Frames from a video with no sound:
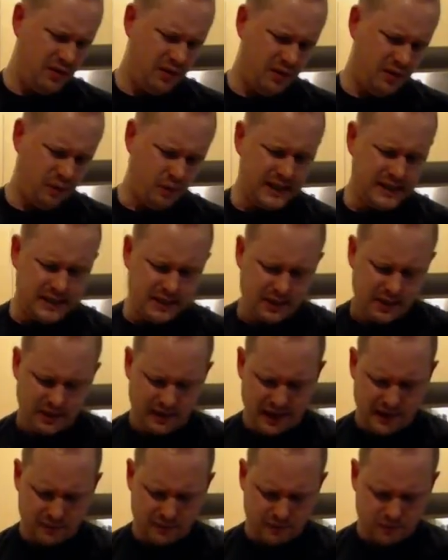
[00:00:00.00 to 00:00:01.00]
reason
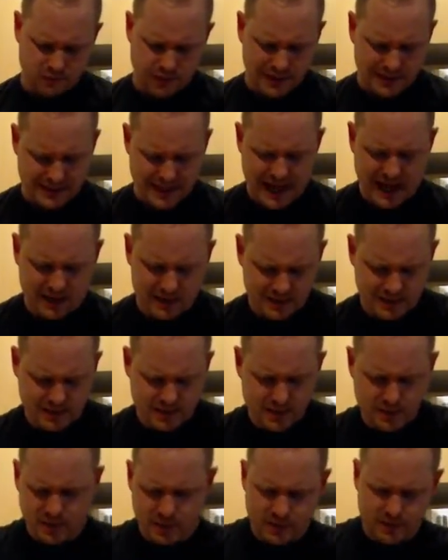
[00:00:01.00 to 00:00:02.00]
that runs out is that
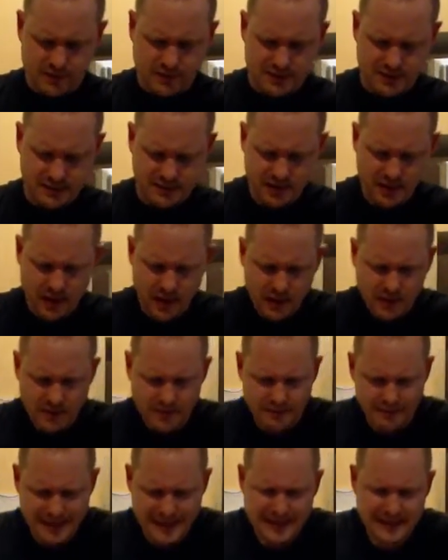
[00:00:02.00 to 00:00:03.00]
because the
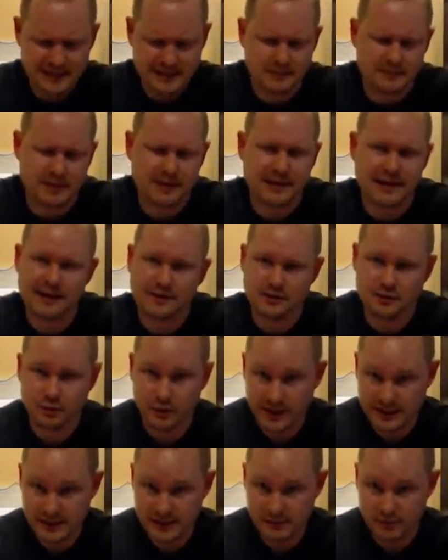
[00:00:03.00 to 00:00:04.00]
meat hasn't been allowed to
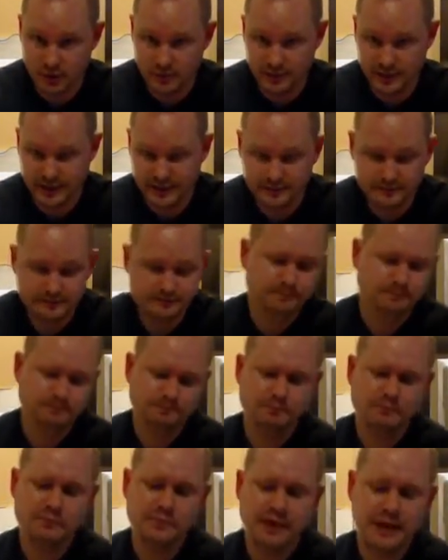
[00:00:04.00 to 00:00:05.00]
rest properly.
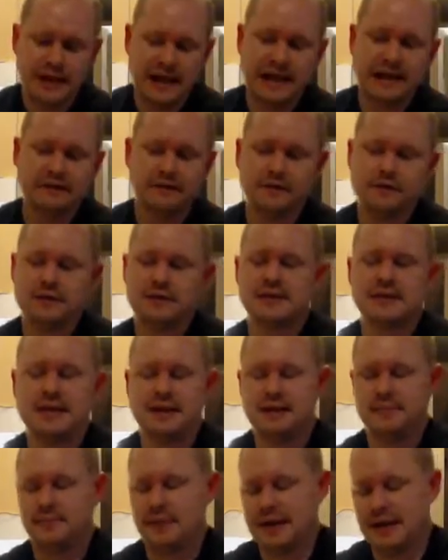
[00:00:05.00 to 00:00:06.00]
If you sit your
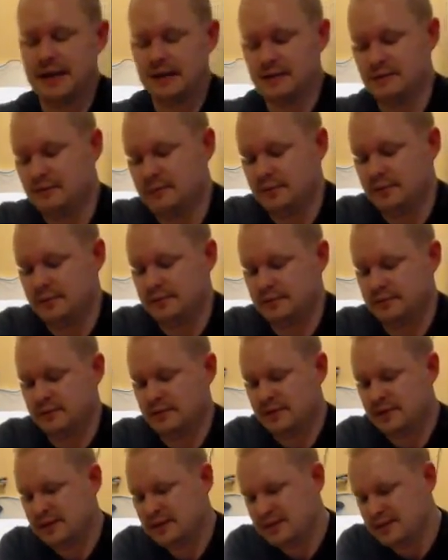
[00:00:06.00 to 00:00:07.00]
meat
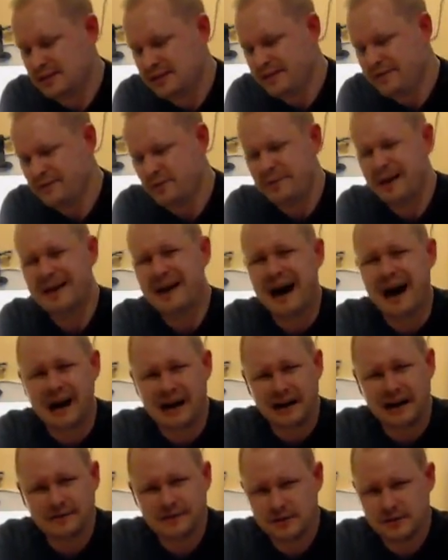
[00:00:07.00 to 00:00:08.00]
for about
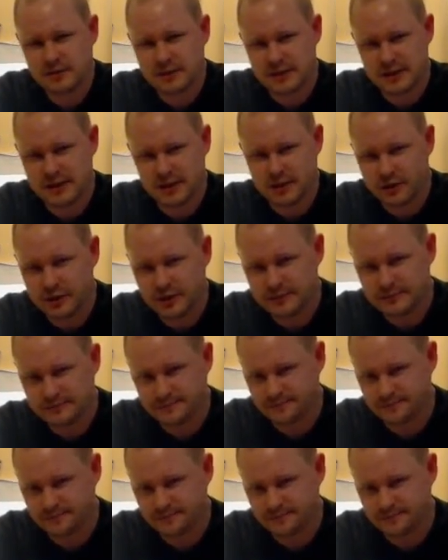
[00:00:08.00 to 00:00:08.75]
half as long as you cook it,